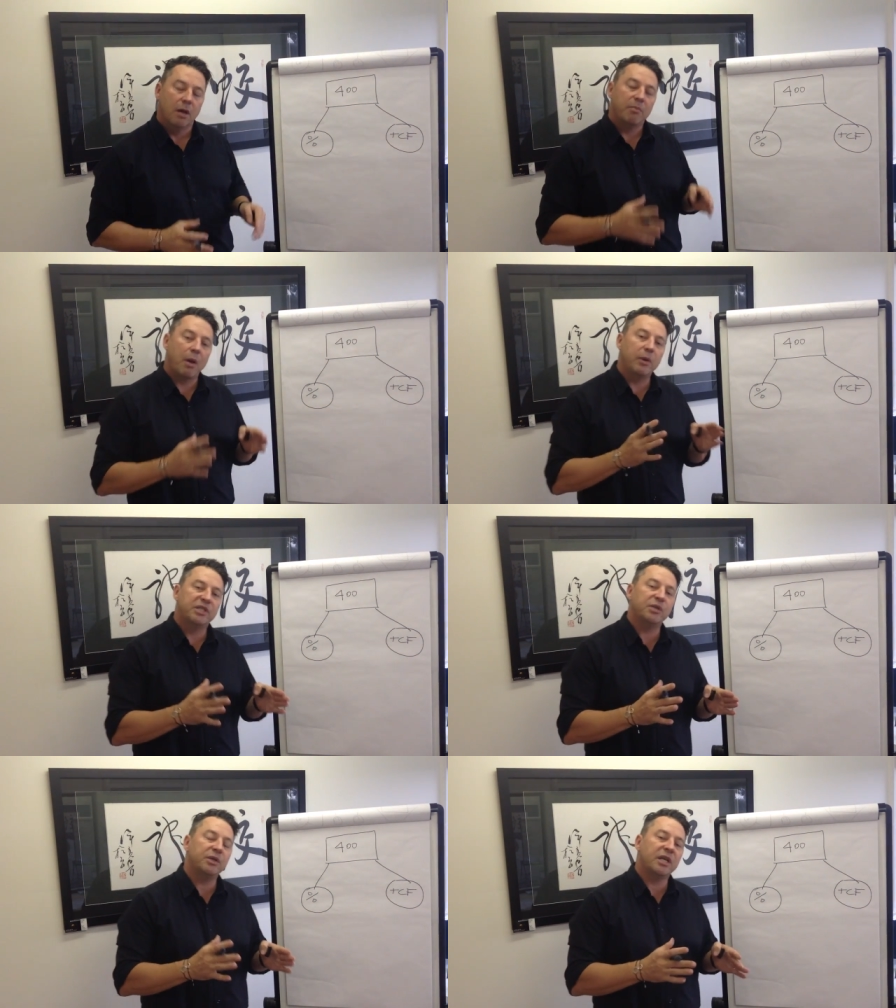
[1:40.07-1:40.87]
But we
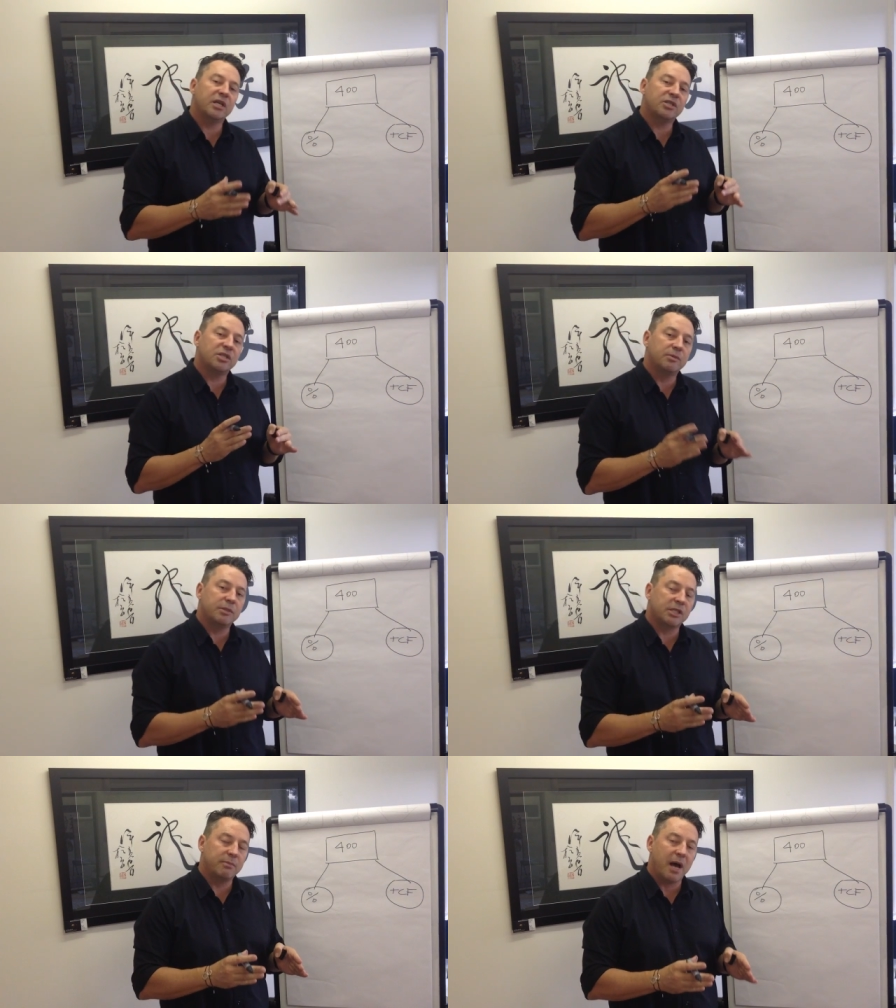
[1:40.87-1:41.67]
do it in a
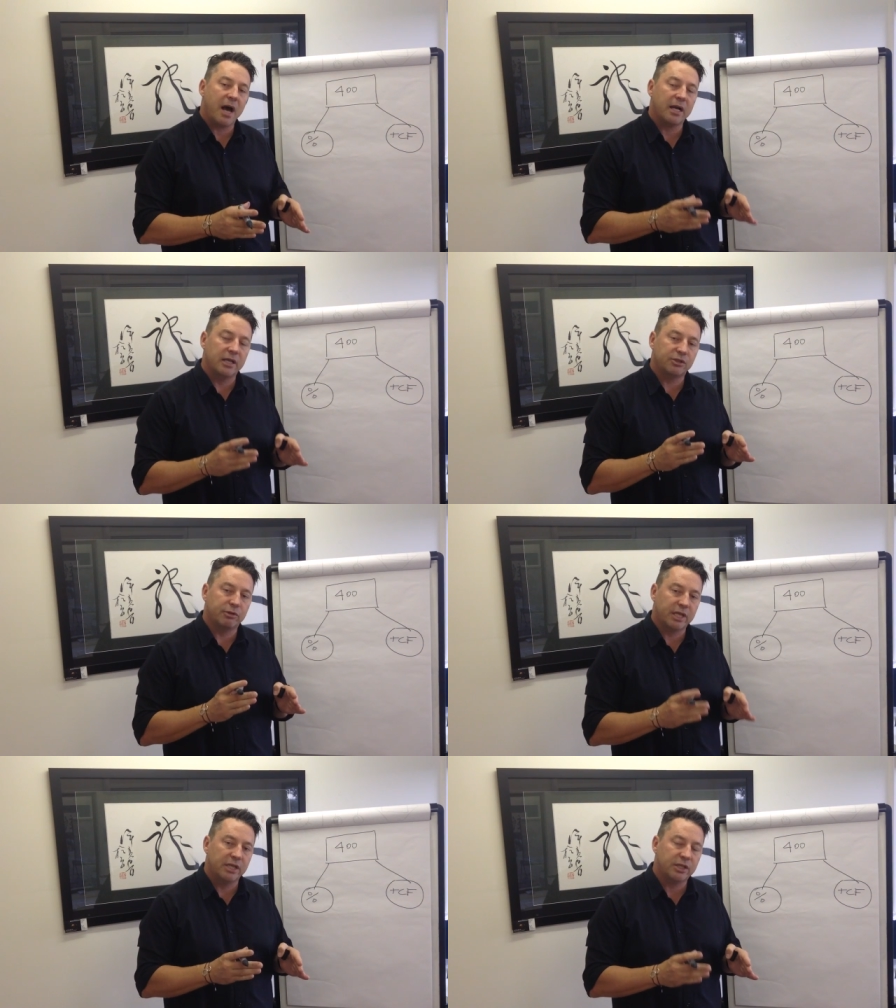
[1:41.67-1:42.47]
smart and
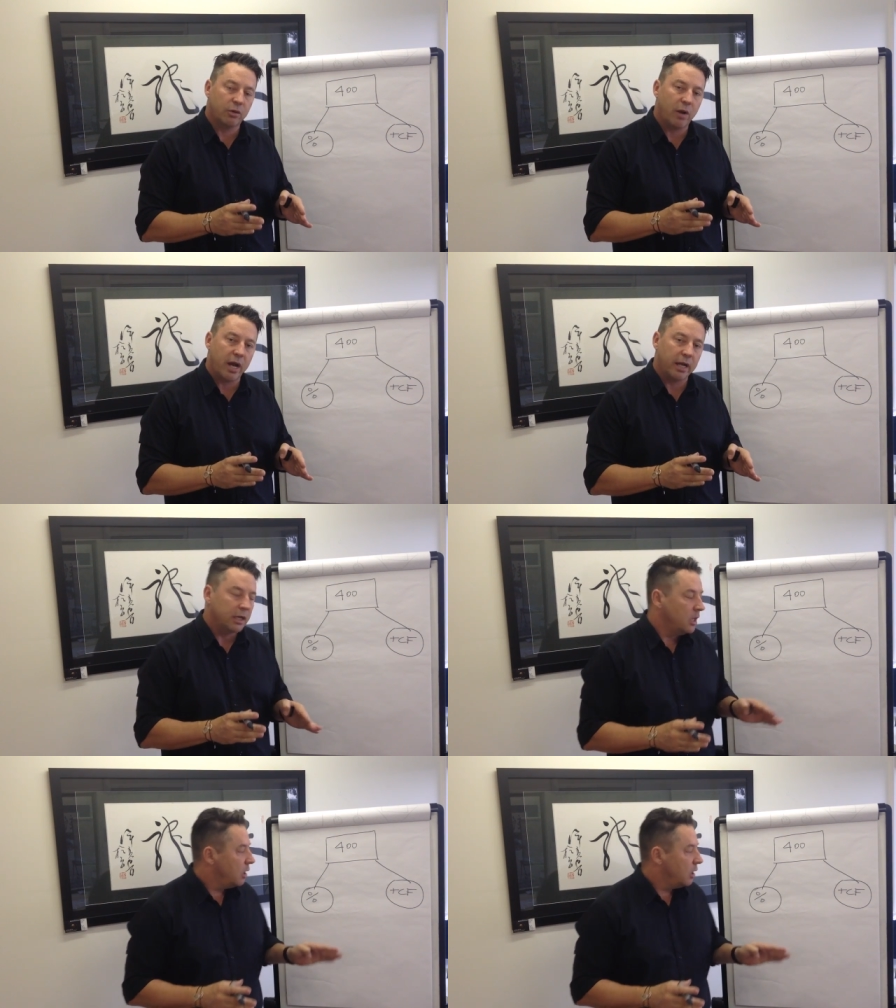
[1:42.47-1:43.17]
strategic way.